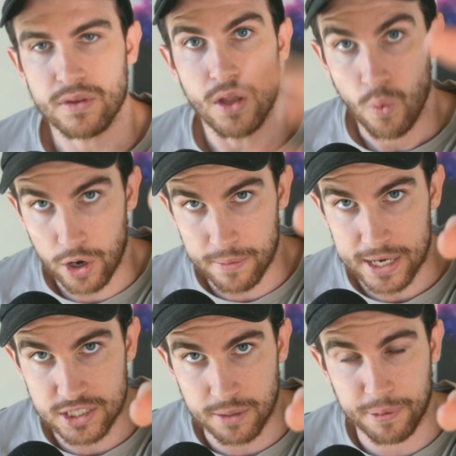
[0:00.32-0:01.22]
Welcome back
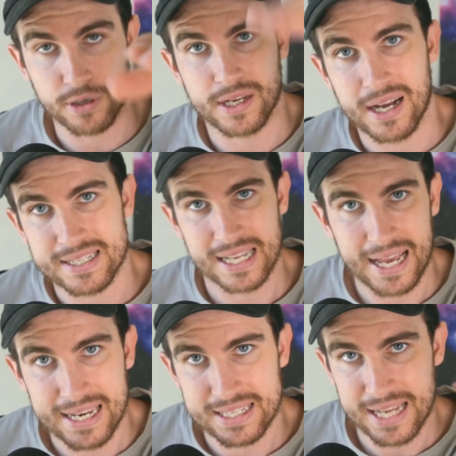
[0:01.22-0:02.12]
to the podcast,
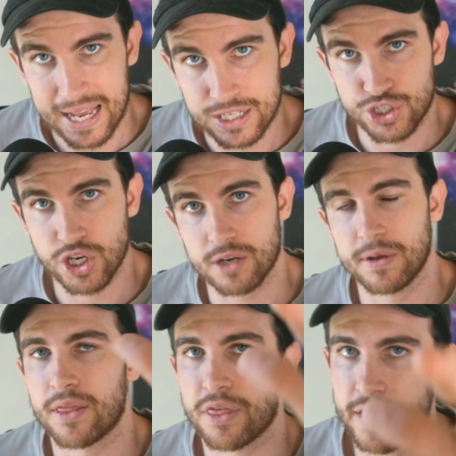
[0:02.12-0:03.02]
ladies and
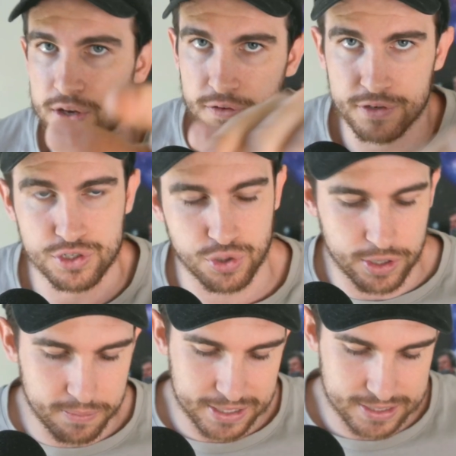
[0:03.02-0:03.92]
gentlemen. Thank you for joining
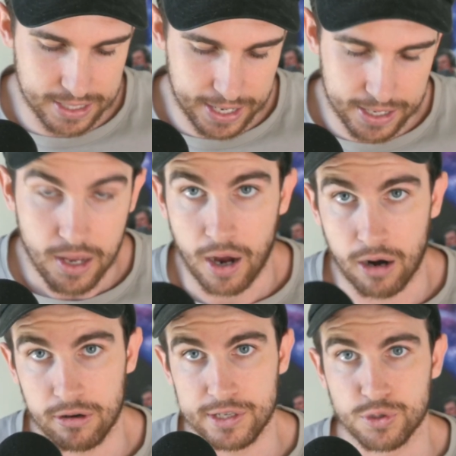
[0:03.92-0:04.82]
me today. I
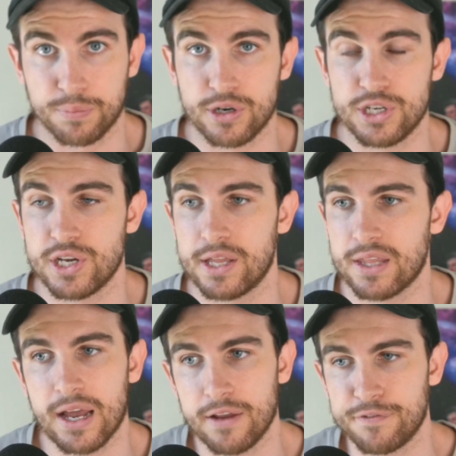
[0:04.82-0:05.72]
really do appreciate
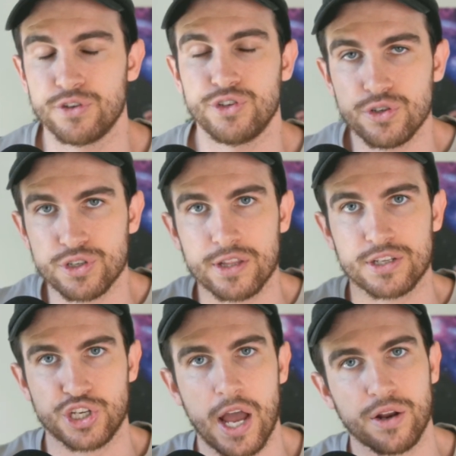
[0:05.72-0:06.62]
that. If you're new to the
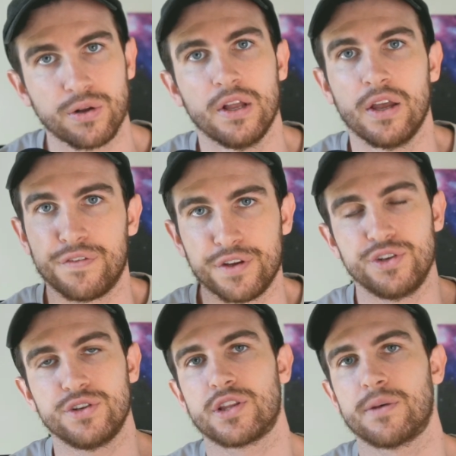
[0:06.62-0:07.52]
channel, if you're new
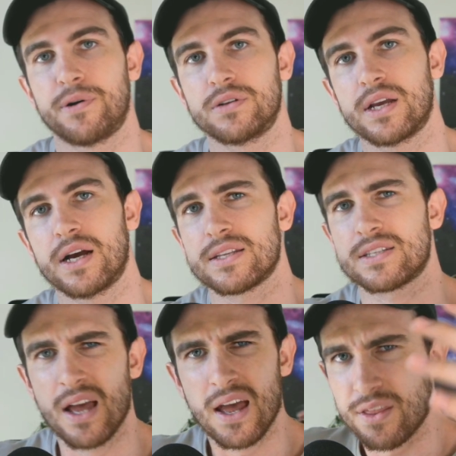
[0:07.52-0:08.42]
to the podcast,
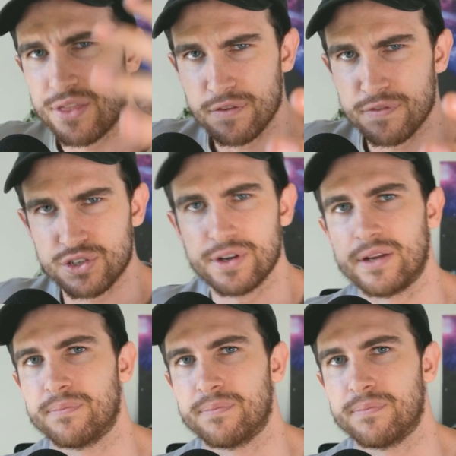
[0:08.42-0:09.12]
thank you for joining.